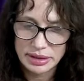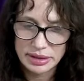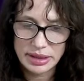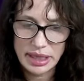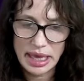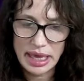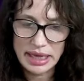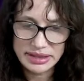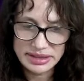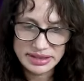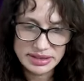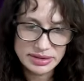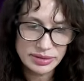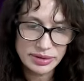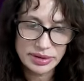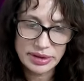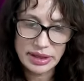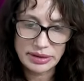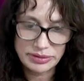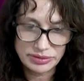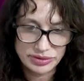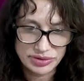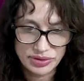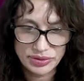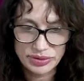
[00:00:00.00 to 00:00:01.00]

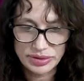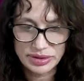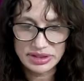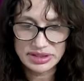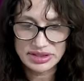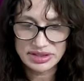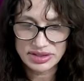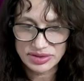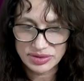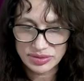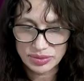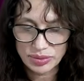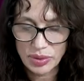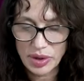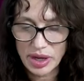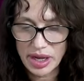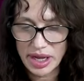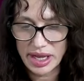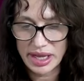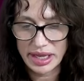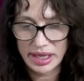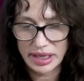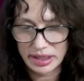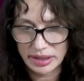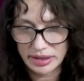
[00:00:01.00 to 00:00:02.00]
So this is
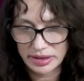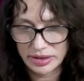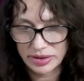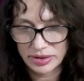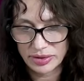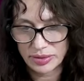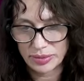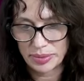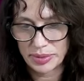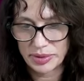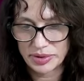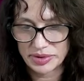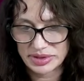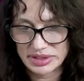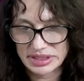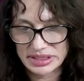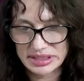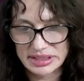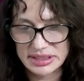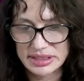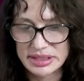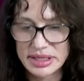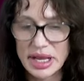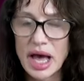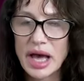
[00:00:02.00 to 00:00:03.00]
why your
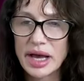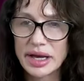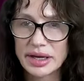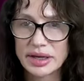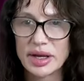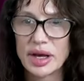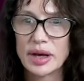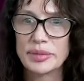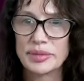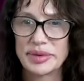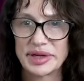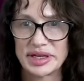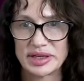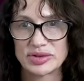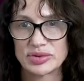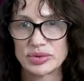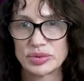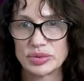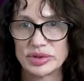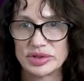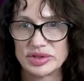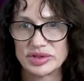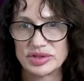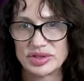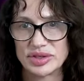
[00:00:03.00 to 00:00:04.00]
person's not coming
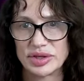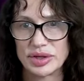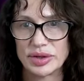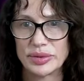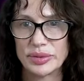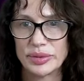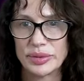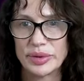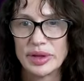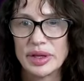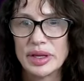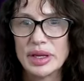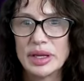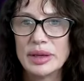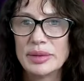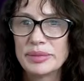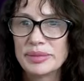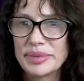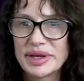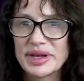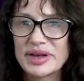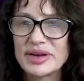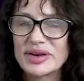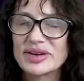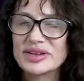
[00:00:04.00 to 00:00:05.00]
towards you,
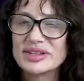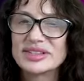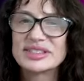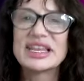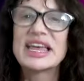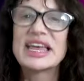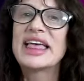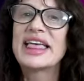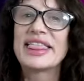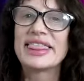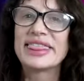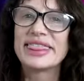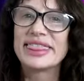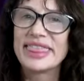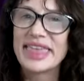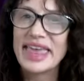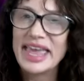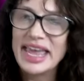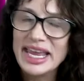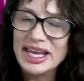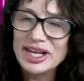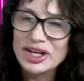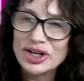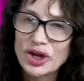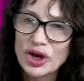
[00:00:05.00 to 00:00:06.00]
because
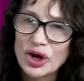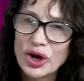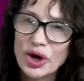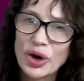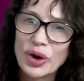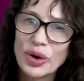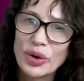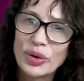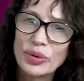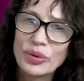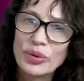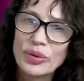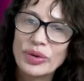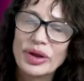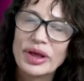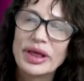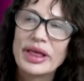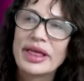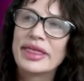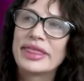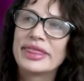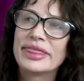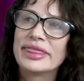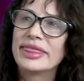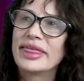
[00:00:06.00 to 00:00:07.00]
they know
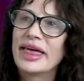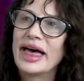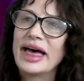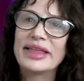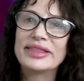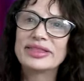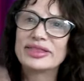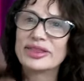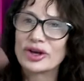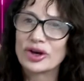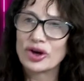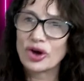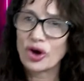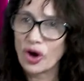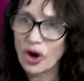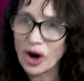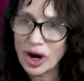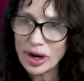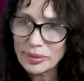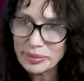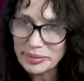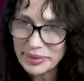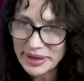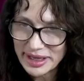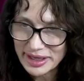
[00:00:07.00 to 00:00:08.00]
that the
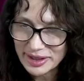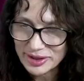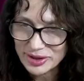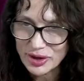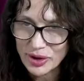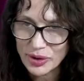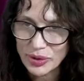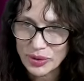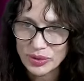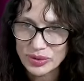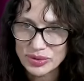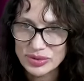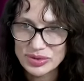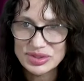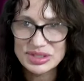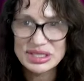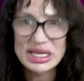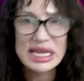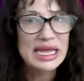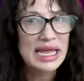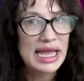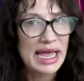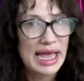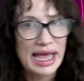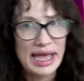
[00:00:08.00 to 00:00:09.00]
karmic knows,
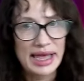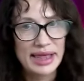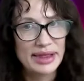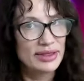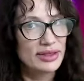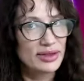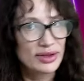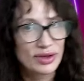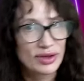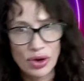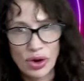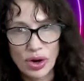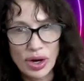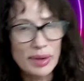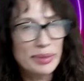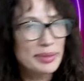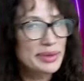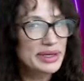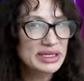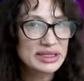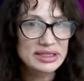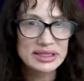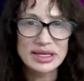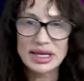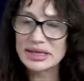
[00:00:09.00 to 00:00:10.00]
and the
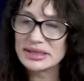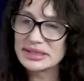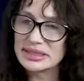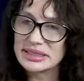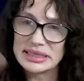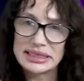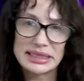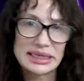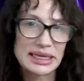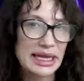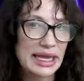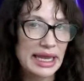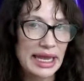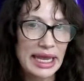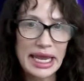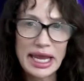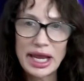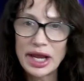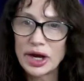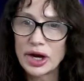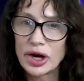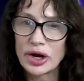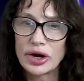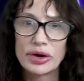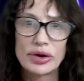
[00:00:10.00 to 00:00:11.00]
karmic doesn't
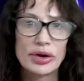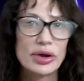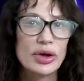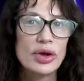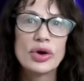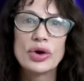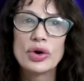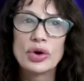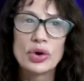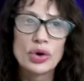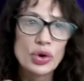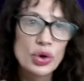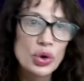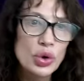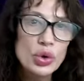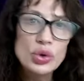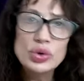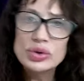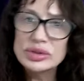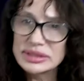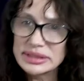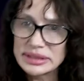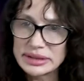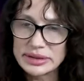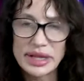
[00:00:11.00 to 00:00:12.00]
care
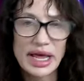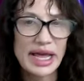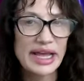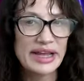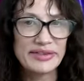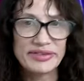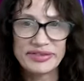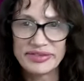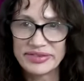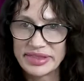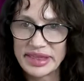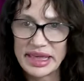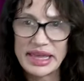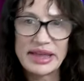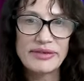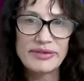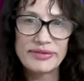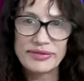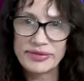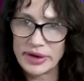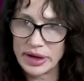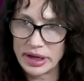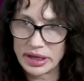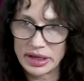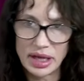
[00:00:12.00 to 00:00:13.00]
whose life they
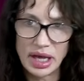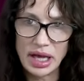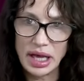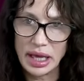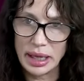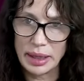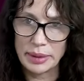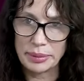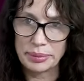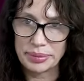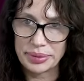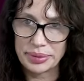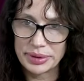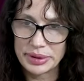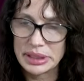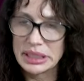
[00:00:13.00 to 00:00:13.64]
fuck up.